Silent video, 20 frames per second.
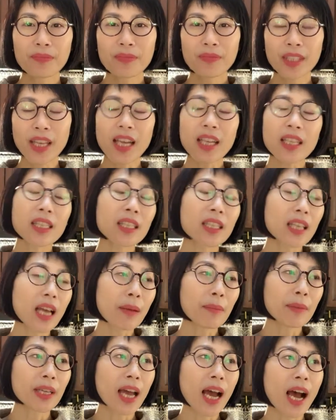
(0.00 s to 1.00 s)
yes,
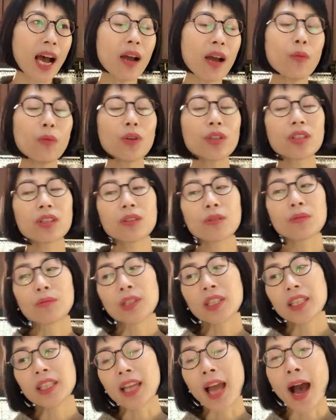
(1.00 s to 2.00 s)
I mean, I wasn't
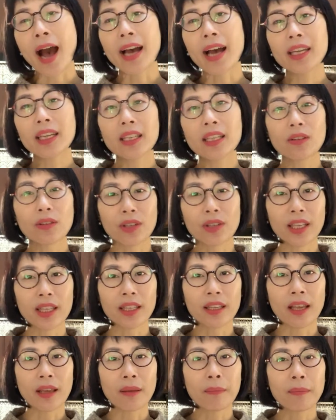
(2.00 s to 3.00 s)
really hiding or
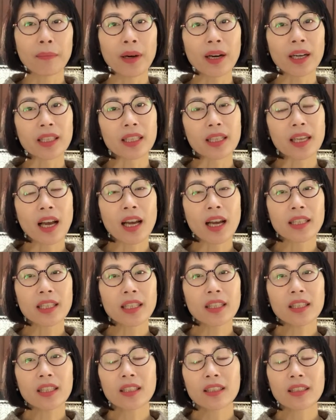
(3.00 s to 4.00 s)
anything, but I
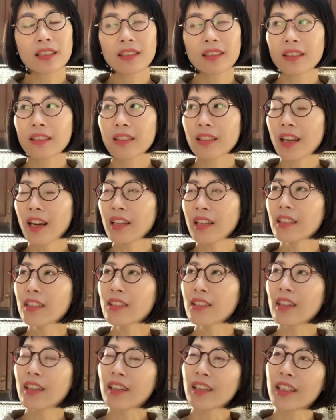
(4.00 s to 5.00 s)
just, I
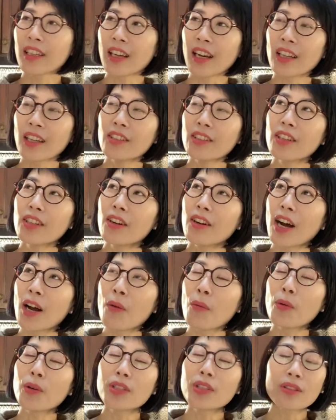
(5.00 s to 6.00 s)
don't, I don't know,
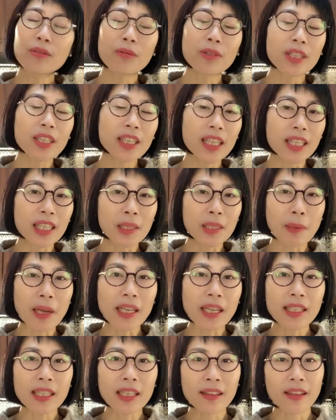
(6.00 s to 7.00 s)
I wasn't really
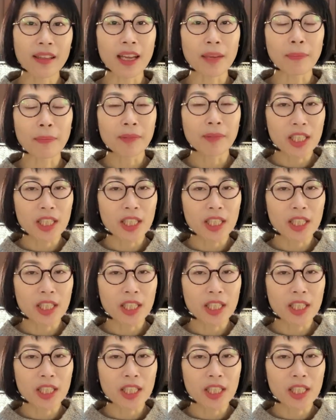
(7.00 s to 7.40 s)
expecting that